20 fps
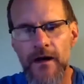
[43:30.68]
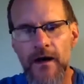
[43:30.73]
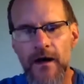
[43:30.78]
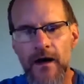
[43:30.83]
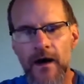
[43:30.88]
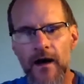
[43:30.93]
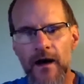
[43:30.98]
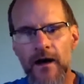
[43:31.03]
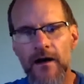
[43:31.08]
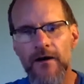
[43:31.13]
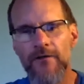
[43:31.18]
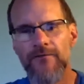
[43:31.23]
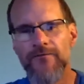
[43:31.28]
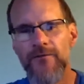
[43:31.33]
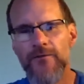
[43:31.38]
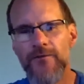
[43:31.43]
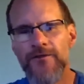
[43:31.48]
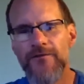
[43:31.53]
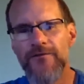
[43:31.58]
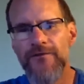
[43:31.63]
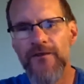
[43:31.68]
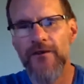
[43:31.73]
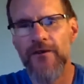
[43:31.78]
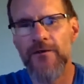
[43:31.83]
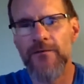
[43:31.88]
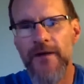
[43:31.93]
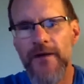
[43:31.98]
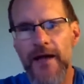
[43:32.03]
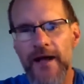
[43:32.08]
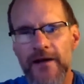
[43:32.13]
Uh,
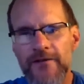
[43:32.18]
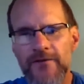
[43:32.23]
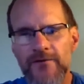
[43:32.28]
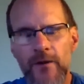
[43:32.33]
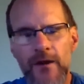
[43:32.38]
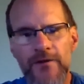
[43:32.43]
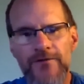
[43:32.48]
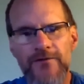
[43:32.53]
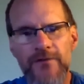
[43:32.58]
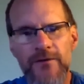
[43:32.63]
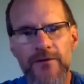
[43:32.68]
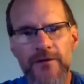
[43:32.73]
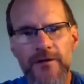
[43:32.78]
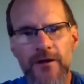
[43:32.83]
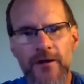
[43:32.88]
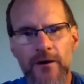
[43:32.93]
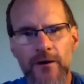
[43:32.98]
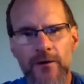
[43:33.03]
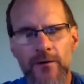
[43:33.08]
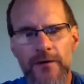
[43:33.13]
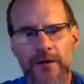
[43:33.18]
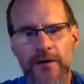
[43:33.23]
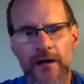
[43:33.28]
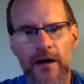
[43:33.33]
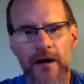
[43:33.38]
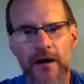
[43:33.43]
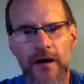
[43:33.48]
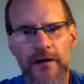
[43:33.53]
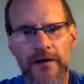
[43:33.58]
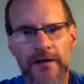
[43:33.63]
Fujifilm X Raw Studio
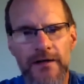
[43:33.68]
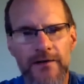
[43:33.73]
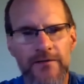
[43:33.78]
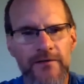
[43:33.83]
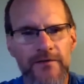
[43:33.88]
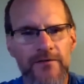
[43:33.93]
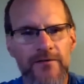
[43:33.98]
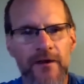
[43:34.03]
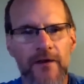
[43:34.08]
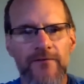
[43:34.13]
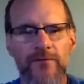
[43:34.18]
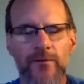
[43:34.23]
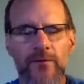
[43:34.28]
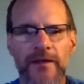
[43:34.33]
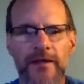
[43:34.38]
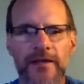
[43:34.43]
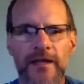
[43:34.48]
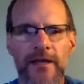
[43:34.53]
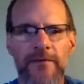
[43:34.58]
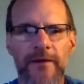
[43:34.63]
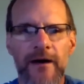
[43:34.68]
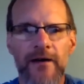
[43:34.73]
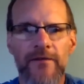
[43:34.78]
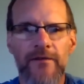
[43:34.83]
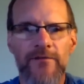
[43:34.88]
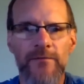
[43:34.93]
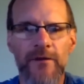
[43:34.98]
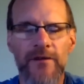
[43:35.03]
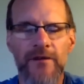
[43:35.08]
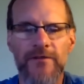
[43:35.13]
uh, is a software that came out a
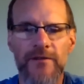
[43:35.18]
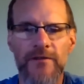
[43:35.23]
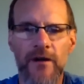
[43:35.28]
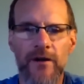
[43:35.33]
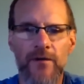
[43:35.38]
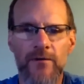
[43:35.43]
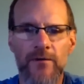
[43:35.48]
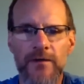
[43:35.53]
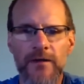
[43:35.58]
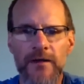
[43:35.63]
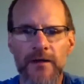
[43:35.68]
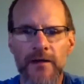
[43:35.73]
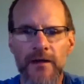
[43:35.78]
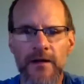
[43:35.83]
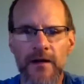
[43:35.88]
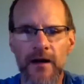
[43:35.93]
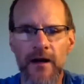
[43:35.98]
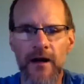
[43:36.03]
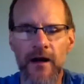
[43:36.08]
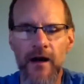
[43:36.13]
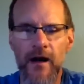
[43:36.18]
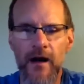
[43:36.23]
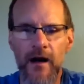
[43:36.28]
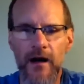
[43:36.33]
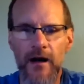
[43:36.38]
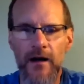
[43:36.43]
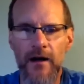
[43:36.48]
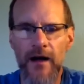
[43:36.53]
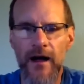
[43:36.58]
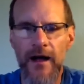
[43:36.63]
few months ago
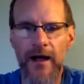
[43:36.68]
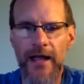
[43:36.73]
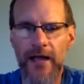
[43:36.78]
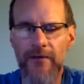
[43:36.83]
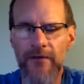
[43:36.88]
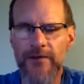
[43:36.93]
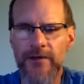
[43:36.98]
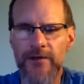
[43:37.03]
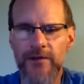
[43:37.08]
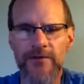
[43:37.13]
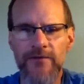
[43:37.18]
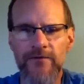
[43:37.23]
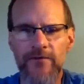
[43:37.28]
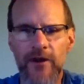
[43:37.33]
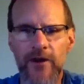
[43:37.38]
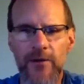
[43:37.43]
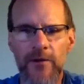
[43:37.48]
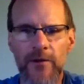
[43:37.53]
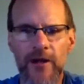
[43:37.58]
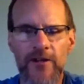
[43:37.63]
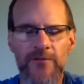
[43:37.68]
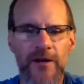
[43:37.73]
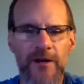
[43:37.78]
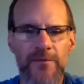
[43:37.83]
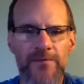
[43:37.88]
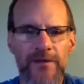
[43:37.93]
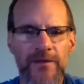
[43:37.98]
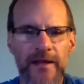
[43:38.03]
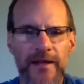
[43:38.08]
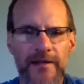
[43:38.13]
uh, I haven't used it very much, but I
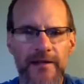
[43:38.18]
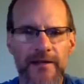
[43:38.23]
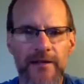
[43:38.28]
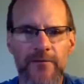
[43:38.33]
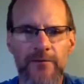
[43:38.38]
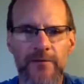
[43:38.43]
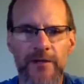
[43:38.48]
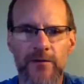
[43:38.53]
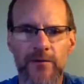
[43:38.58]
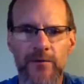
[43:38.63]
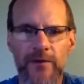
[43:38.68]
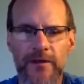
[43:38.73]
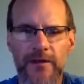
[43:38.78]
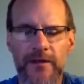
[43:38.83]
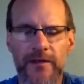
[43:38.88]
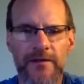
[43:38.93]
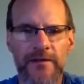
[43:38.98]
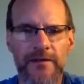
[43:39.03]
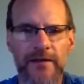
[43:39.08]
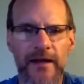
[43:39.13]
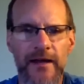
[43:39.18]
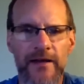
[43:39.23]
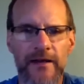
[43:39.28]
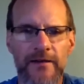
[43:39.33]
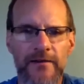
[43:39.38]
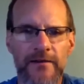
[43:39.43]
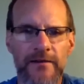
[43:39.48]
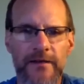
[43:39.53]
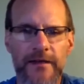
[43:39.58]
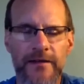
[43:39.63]
played a little bit with it,
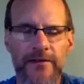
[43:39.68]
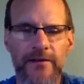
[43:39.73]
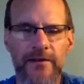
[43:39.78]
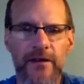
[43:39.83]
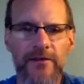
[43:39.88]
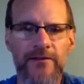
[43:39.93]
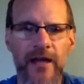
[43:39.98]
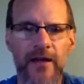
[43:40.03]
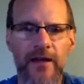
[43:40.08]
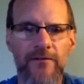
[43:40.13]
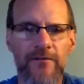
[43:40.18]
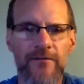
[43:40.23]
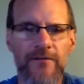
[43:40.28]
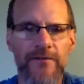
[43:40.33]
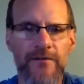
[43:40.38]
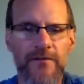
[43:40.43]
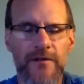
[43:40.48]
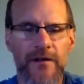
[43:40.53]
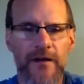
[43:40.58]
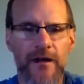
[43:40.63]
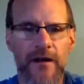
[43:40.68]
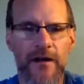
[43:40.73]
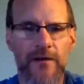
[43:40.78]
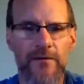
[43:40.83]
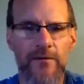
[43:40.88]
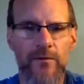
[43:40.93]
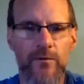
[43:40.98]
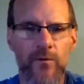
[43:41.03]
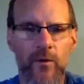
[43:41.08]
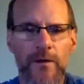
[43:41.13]
and it does have
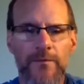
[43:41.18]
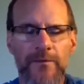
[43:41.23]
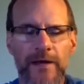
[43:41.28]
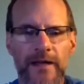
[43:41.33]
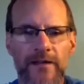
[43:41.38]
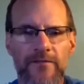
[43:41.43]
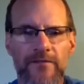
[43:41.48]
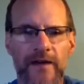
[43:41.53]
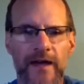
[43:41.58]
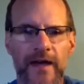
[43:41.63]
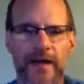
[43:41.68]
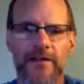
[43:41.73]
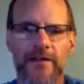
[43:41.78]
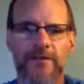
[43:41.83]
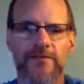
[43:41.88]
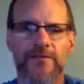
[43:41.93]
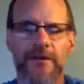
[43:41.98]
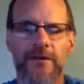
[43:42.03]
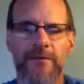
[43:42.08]
one big advantage.